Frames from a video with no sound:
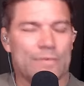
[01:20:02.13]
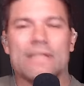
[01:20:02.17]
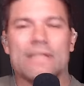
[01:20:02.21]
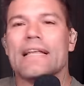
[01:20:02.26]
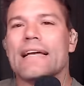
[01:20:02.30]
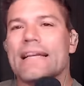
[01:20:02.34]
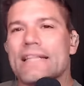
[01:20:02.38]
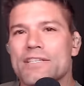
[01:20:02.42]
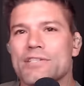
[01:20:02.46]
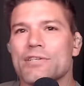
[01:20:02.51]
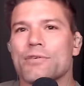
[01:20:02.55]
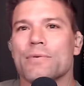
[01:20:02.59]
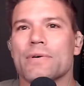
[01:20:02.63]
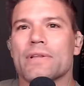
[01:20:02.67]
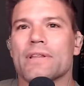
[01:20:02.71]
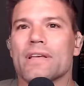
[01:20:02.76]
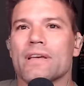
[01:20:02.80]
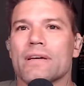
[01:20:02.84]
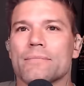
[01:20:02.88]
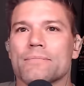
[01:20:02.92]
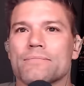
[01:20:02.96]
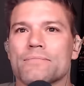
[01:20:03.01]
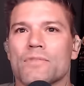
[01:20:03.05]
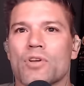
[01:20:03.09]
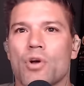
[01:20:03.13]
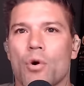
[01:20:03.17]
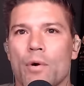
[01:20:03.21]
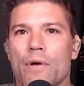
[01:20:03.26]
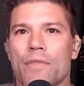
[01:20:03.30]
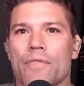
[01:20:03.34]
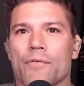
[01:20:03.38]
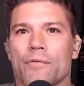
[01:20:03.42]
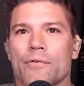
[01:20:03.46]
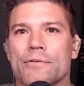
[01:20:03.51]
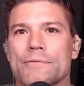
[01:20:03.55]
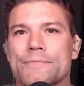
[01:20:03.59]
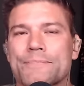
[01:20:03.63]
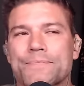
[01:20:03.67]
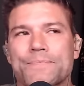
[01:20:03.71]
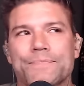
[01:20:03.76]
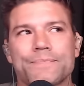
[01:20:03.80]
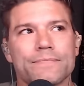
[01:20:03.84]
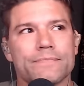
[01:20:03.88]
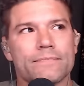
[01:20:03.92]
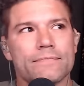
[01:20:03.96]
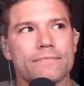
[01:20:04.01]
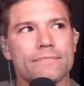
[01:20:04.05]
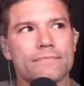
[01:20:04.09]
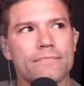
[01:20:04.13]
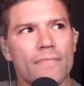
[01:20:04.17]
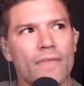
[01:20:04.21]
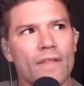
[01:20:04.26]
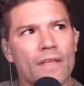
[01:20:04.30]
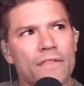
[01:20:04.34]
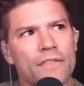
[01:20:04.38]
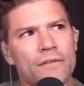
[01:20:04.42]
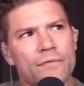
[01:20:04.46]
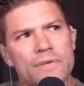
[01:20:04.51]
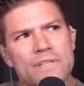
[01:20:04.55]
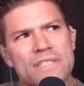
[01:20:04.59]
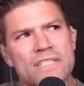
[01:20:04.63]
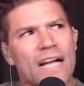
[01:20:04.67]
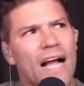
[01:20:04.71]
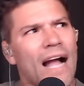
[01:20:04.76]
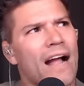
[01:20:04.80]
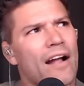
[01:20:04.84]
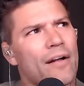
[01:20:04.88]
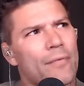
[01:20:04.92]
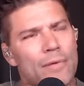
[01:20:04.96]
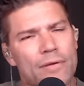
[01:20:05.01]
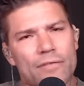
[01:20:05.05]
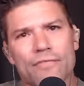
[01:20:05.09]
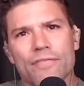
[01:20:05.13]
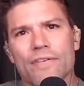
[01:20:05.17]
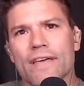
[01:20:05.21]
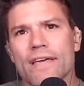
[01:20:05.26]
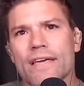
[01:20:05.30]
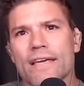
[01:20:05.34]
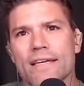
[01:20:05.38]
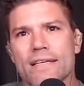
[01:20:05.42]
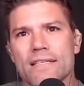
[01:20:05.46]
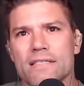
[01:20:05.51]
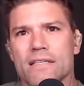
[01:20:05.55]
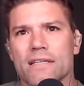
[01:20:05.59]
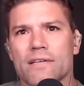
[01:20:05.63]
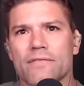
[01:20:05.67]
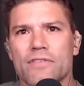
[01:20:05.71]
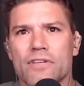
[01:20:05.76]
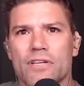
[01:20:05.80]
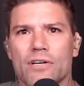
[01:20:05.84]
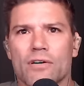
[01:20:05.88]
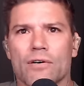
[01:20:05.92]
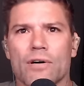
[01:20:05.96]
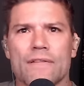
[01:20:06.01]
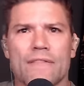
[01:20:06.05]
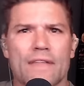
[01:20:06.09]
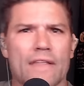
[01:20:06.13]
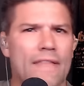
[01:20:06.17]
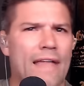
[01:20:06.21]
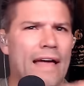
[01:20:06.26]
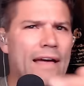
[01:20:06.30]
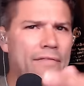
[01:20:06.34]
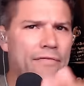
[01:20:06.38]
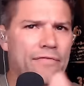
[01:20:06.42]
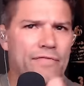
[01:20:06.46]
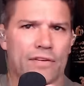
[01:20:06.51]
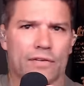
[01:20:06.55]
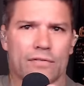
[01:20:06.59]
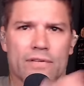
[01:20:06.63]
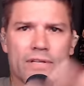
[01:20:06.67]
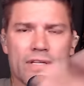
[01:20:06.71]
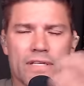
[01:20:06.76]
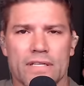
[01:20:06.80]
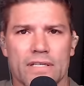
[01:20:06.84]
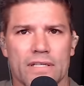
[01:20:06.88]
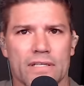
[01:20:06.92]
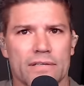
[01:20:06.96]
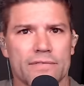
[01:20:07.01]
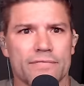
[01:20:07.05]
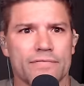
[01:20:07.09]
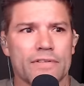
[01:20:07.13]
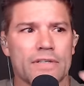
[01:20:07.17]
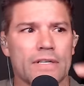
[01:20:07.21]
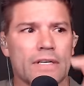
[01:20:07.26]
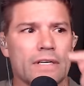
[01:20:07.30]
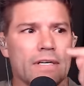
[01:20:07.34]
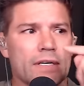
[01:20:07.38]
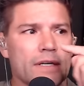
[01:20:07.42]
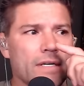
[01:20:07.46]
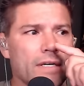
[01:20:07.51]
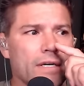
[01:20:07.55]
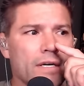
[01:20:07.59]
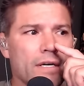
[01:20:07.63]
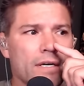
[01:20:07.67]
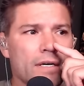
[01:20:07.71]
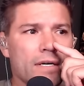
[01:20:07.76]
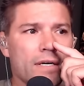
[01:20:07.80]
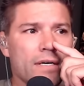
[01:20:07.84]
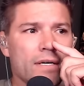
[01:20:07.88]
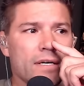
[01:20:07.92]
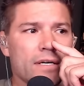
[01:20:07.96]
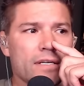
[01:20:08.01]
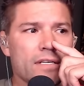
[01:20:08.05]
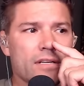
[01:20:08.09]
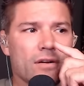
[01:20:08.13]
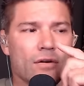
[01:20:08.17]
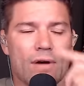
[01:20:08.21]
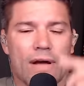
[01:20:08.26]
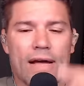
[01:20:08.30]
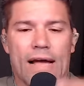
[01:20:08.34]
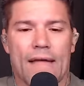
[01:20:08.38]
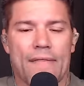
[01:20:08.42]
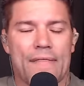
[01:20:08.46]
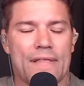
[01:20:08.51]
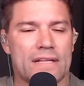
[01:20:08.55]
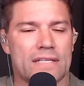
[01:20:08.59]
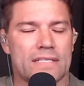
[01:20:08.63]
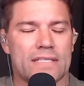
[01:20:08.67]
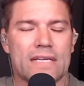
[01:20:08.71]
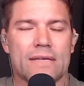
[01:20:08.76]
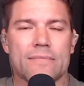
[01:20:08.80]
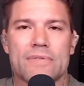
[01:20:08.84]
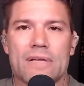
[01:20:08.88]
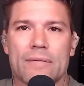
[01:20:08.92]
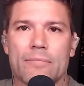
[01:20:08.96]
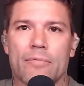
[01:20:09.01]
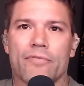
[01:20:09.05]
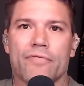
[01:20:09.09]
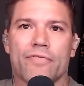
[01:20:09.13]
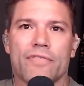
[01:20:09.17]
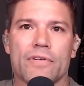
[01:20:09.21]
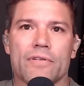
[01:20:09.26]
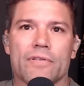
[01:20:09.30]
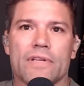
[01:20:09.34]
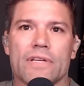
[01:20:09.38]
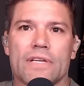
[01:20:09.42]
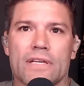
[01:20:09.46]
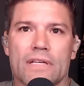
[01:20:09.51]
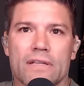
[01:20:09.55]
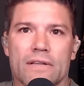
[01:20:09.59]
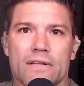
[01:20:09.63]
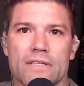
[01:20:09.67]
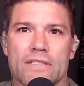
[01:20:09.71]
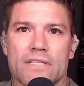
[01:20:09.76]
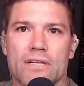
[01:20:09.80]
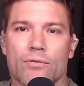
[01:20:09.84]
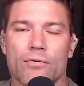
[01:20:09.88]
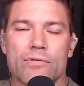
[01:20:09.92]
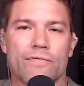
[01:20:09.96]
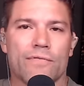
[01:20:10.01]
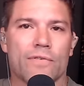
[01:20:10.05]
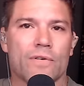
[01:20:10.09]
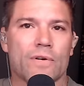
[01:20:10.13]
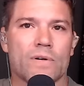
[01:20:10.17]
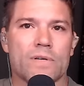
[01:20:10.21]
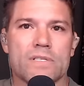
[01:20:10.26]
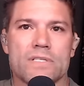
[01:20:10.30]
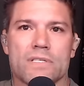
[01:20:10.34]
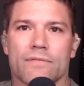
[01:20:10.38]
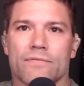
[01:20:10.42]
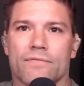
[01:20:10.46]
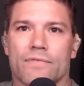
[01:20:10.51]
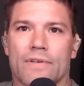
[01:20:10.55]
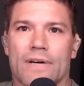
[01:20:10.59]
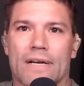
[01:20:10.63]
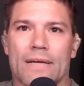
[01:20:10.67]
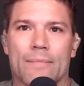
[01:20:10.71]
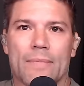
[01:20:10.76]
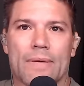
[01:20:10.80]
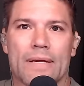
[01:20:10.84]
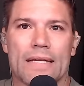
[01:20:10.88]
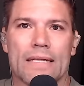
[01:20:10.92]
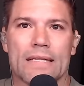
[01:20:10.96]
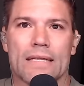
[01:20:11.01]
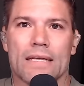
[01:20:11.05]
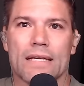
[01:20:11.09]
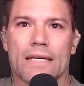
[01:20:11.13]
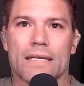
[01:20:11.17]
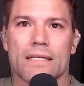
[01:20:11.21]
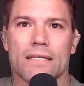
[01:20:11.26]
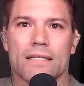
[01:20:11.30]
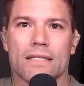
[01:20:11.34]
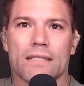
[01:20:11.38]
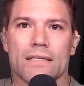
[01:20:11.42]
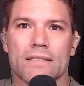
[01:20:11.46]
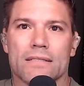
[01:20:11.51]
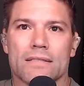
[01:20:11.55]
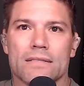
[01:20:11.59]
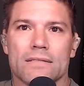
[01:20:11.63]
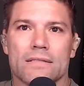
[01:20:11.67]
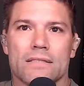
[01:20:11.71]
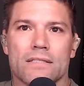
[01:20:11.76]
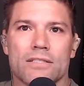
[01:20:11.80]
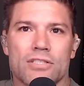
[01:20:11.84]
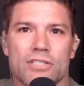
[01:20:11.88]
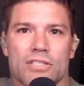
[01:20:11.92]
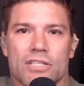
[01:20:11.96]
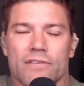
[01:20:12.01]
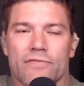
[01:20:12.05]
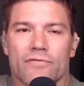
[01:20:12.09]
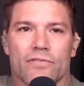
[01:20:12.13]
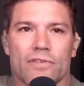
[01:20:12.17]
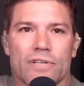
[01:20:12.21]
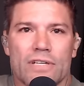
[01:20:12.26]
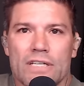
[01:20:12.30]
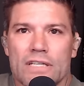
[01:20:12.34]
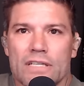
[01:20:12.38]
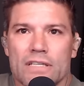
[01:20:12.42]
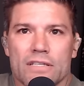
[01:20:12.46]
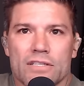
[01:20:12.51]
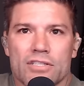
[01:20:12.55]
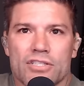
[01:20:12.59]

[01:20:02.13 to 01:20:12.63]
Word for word: relate to with him going through the retirement phase of, you know, and then that feeling of, you know, I had that same type of feeling in the Tony Ferguson fight, man, like the shivering in